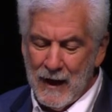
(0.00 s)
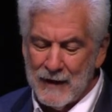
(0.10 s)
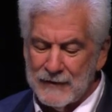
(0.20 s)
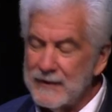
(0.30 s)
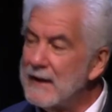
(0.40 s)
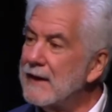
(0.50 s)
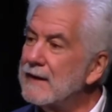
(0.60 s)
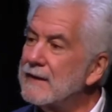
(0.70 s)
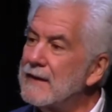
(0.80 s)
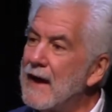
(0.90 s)
I
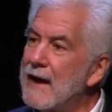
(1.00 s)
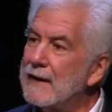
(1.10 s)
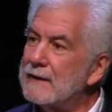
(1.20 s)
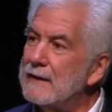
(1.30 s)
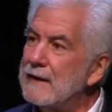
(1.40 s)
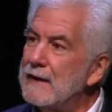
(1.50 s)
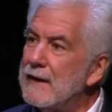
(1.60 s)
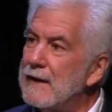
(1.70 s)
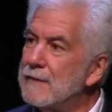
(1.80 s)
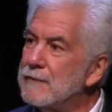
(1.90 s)
think that
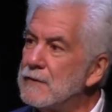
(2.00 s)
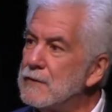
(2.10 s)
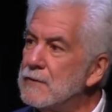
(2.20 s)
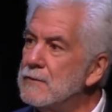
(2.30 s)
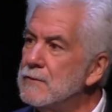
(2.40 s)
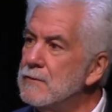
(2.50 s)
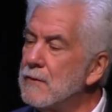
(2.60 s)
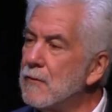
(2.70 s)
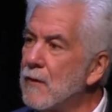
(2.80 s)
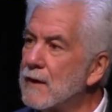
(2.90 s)
if you
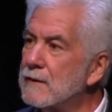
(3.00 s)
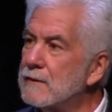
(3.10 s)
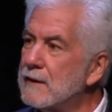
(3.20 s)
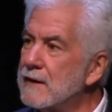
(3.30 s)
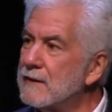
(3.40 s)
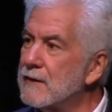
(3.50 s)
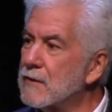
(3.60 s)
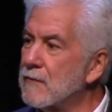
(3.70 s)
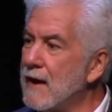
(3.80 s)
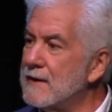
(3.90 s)
want to look at the
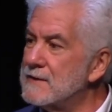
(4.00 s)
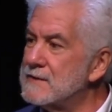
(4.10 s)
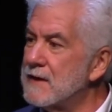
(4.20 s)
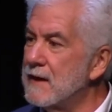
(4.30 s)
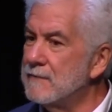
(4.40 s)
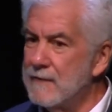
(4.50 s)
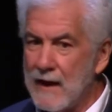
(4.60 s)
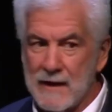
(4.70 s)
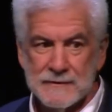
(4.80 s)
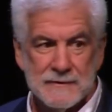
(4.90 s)
greatest
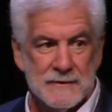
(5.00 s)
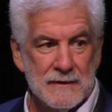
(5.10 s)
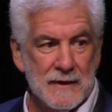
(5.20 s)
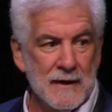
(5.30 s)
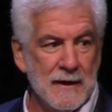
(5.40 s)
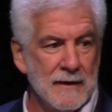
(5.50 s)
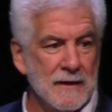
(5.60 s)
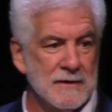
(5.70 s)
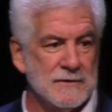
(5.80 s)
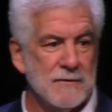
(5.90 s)
advance in the
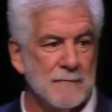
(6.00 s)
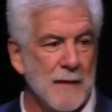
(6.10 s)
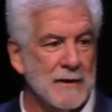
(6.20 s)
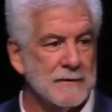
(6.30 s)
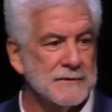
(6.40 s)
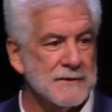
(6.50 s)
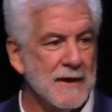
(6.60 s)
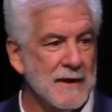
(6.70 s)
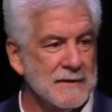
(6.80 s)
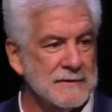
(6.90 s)
history of medical
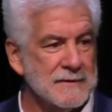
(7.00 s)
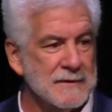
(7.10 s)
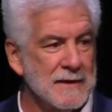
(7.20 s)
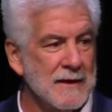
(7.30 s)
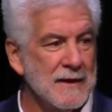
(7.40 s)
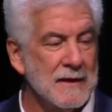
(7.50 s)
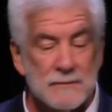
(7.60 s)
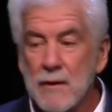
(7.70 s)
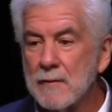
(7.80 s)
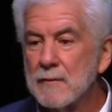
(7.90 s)
science, it's
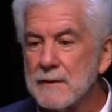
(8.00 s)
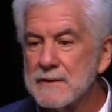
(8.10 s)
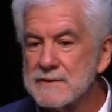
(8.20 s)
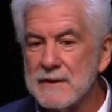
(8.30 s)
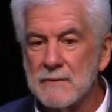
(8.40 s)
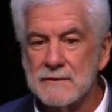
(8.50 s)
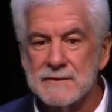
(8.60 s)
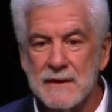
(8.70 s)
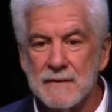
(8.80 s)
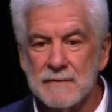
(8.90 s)
probably the
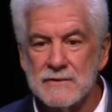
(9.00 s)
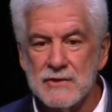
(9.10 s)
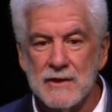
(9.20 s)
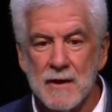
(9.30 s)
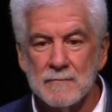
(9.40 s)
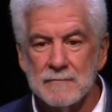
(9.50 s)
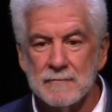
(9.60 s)
sequencing of the genome.